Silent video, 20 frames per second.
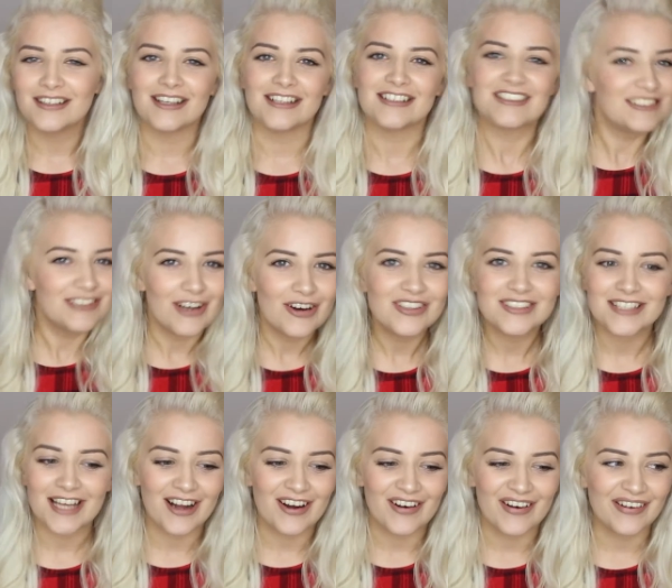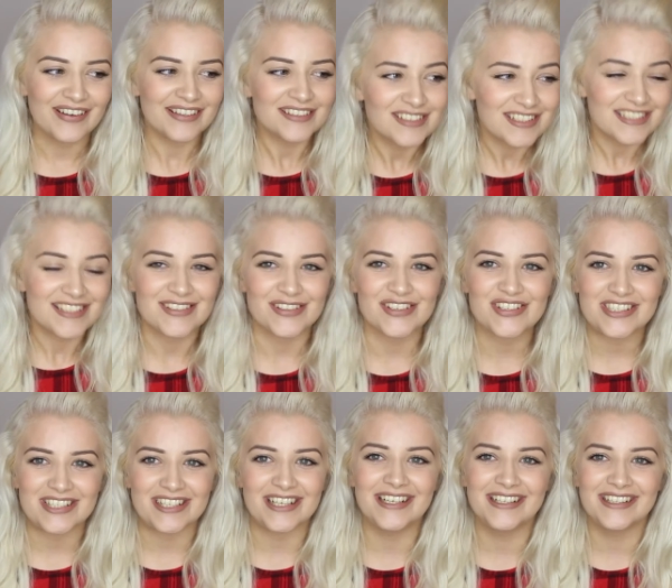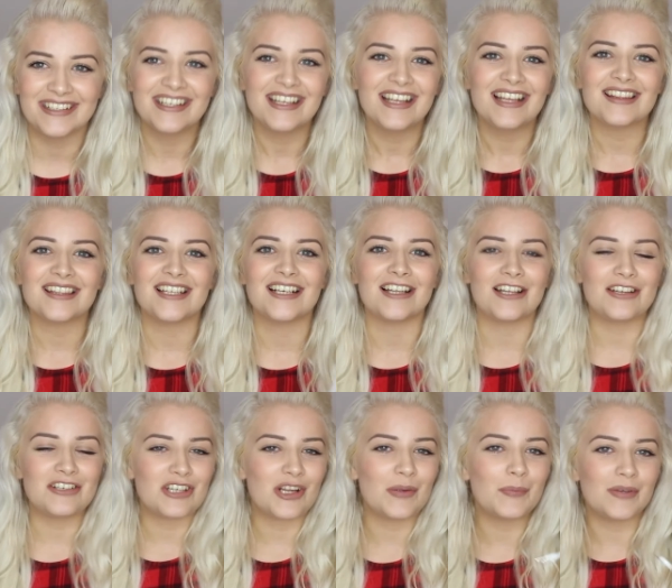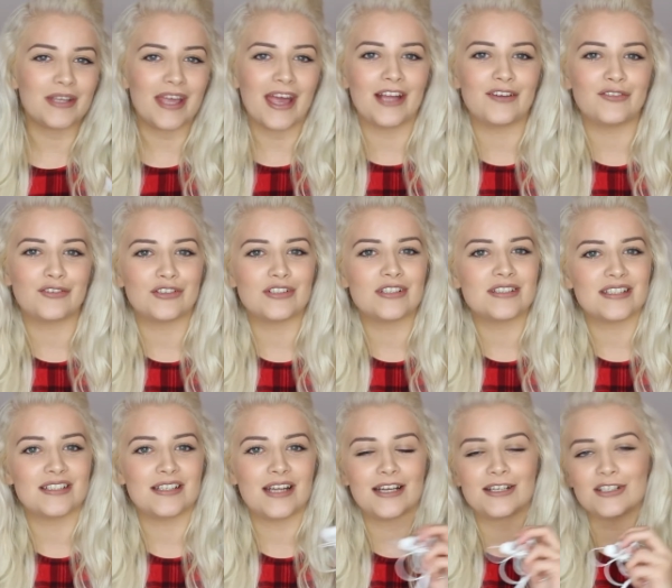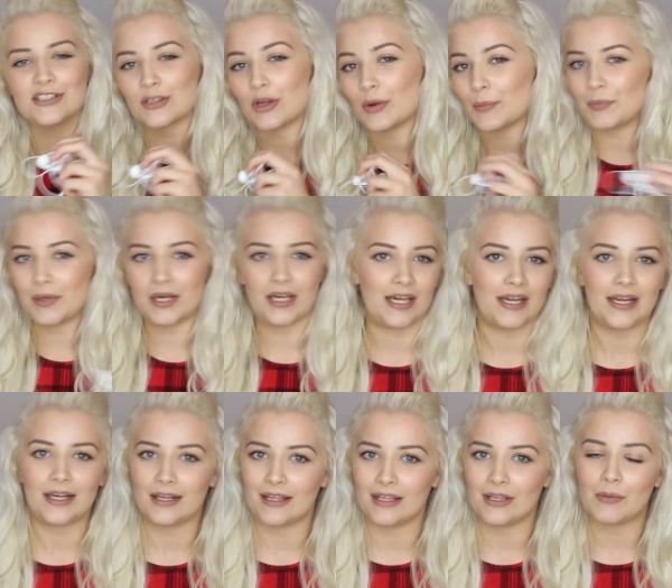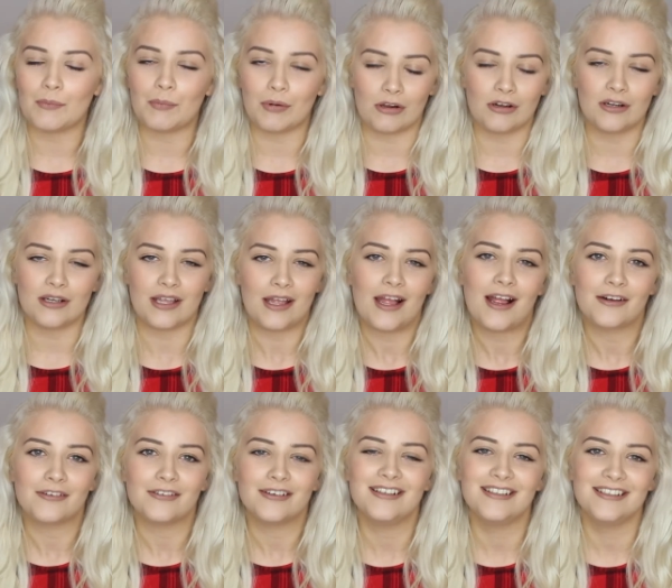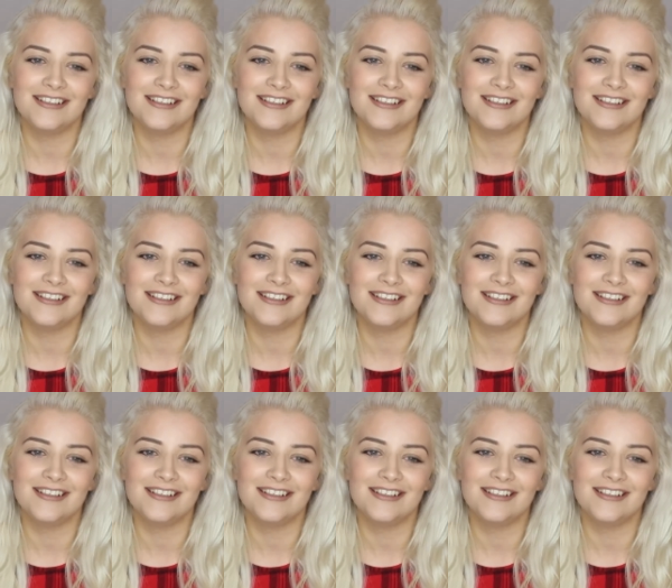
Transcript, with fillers: It's not at all. It's disgusting. Then at least you can put your headphones in and just completely block it out.